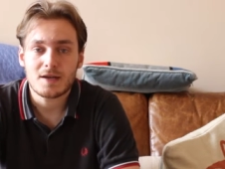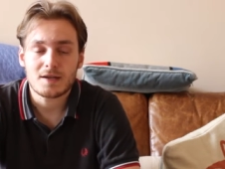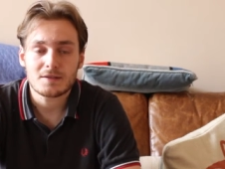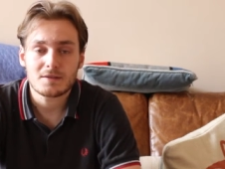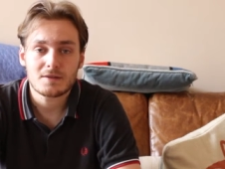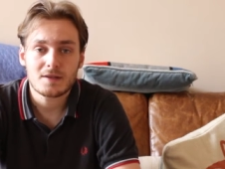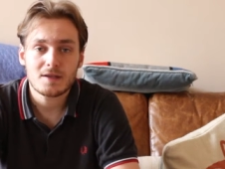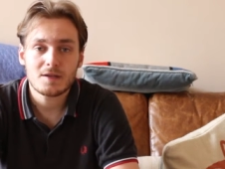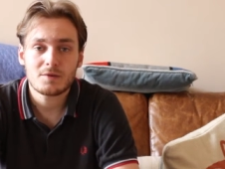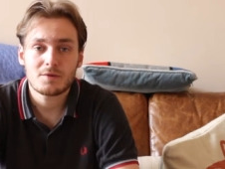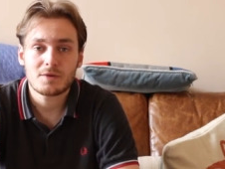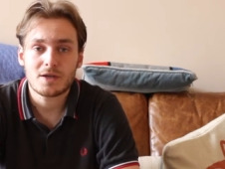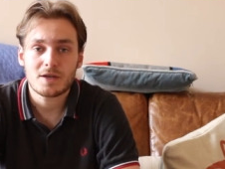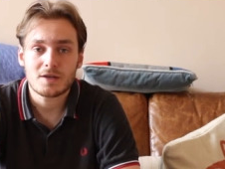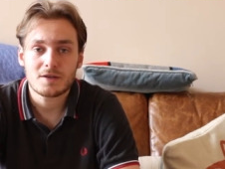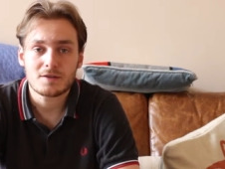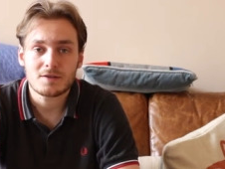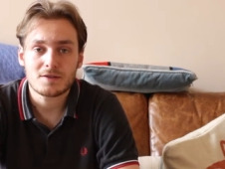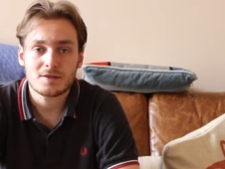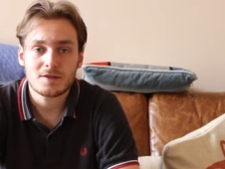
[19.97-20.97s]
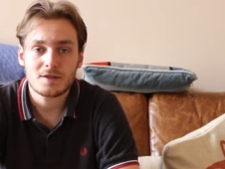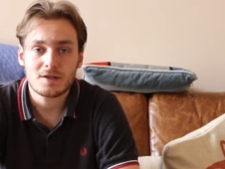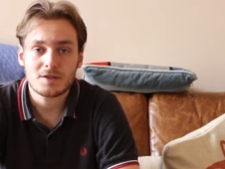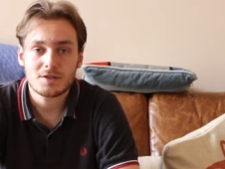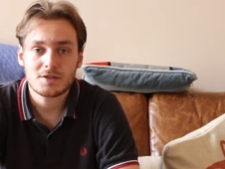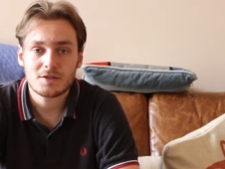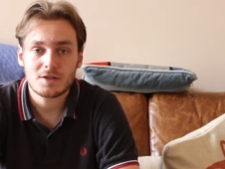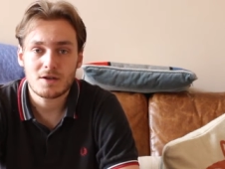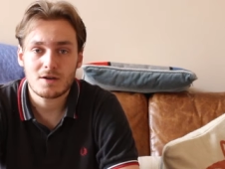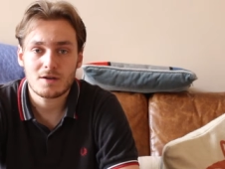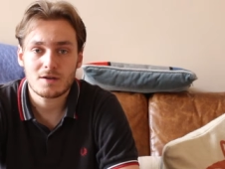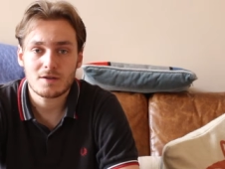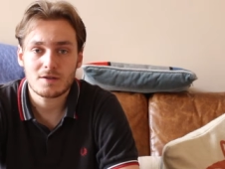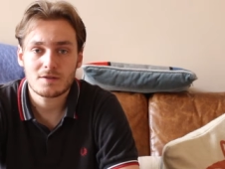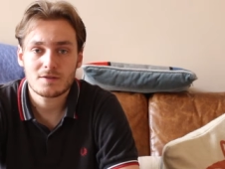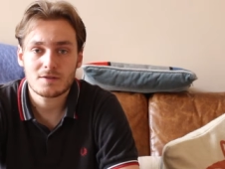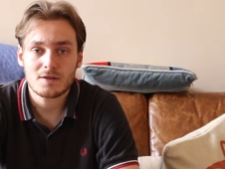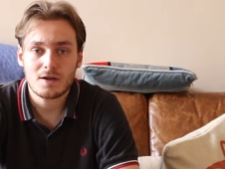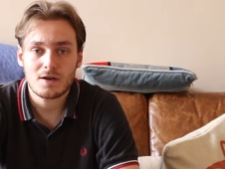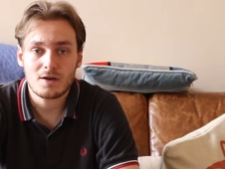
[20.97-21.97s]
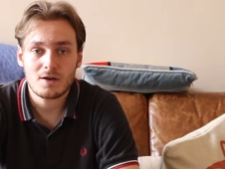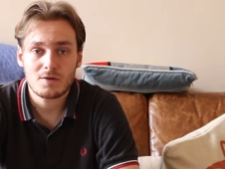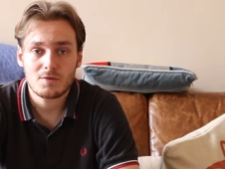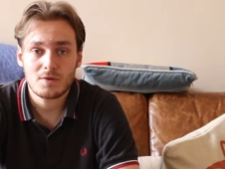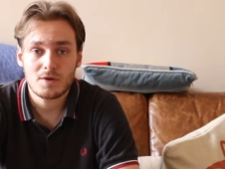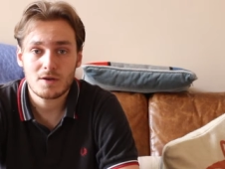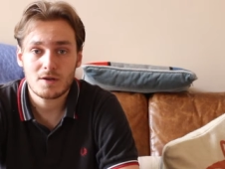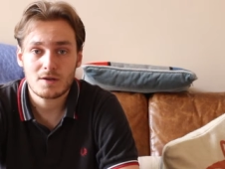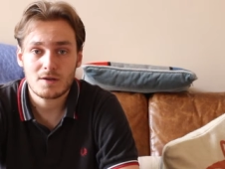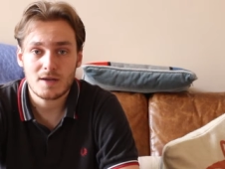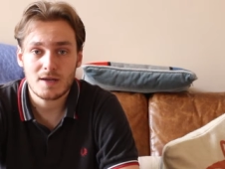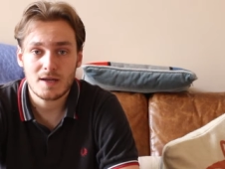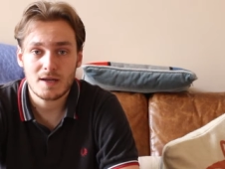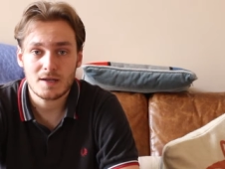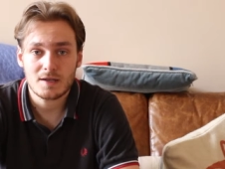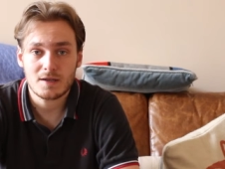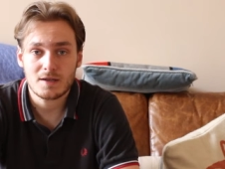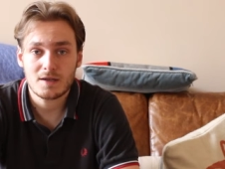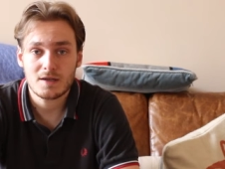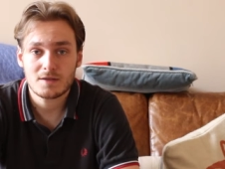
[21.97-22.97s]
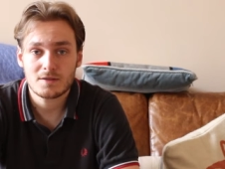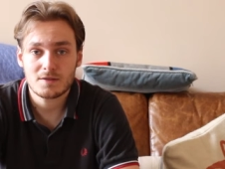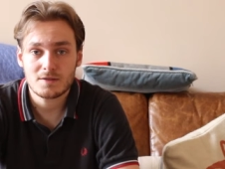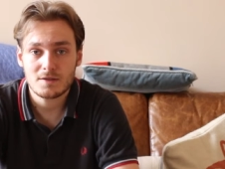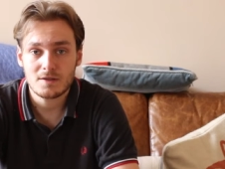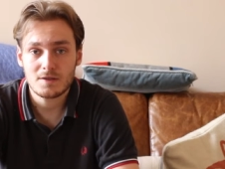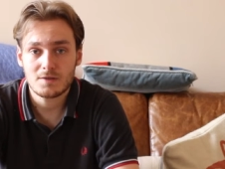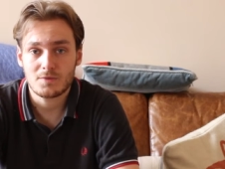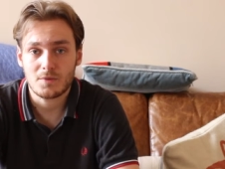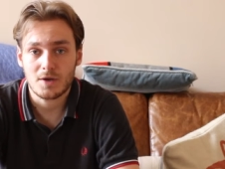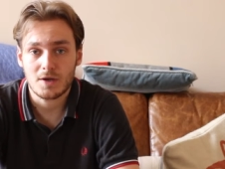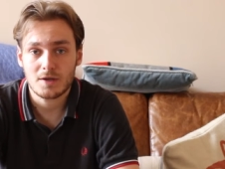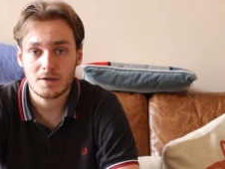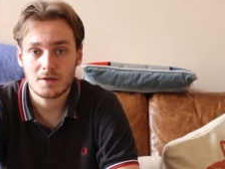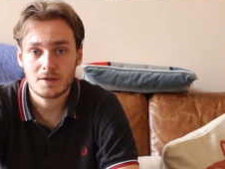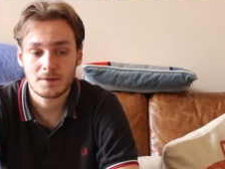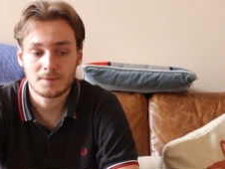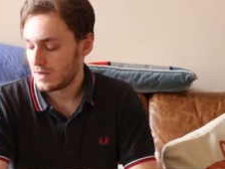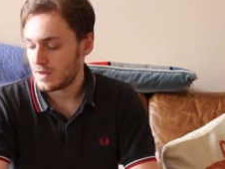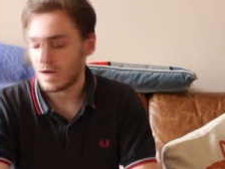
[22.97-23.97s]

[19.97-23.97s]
and today we're going to discuss Charlotte's artwork and her design work.